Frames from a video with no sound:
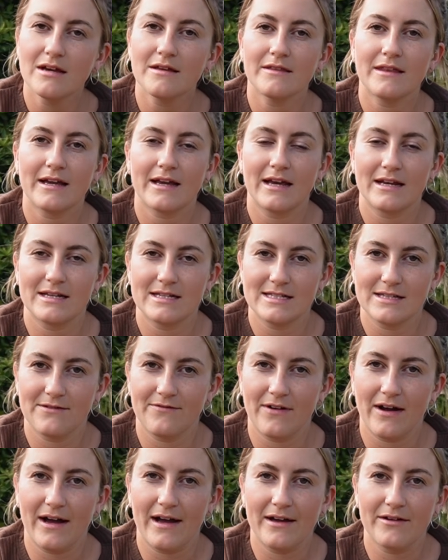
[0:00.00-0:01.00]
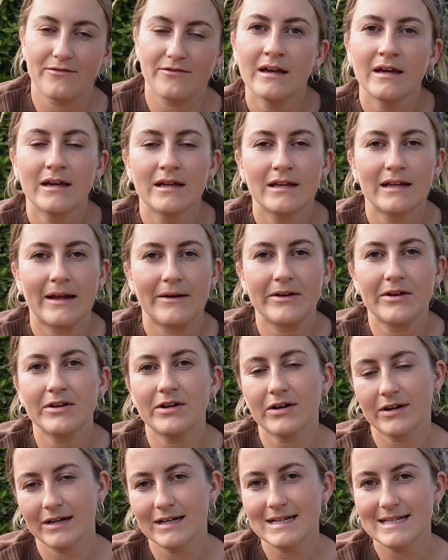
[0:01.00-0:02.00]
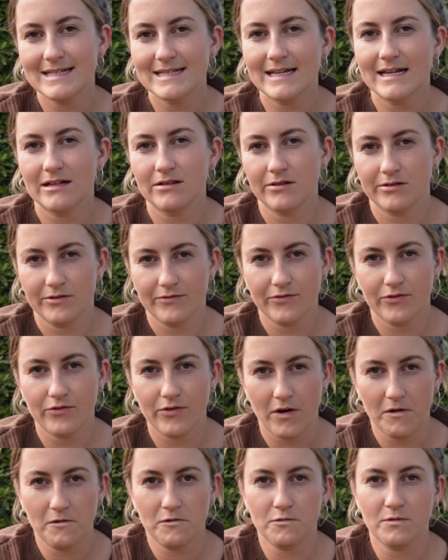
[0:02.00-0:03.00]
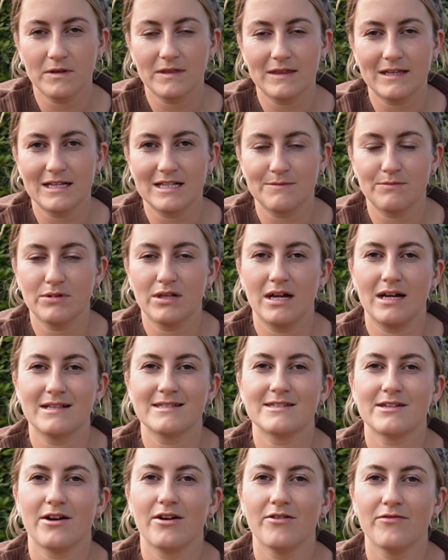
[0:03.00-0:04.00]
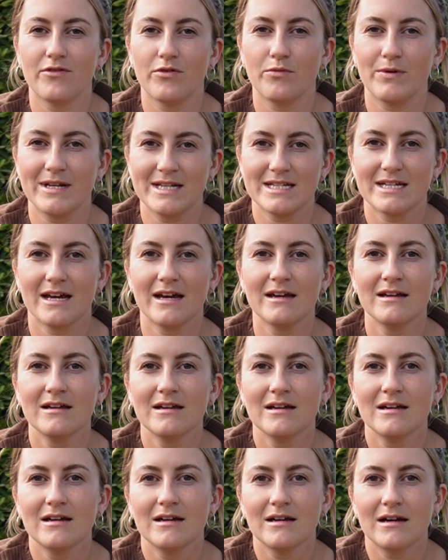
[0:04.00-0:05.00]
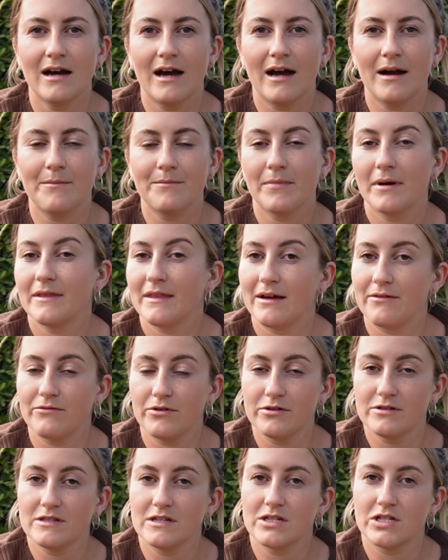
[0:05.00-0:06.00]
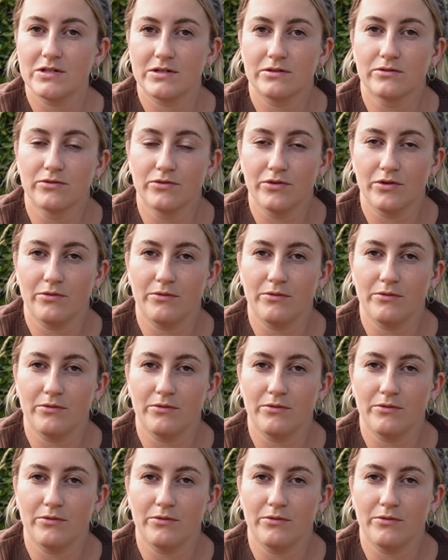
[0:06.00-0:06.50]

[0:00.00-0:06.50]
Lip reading: they're going to survive. Now you're not going to see a lot of growth with these plants over winter, but their roots are doing all the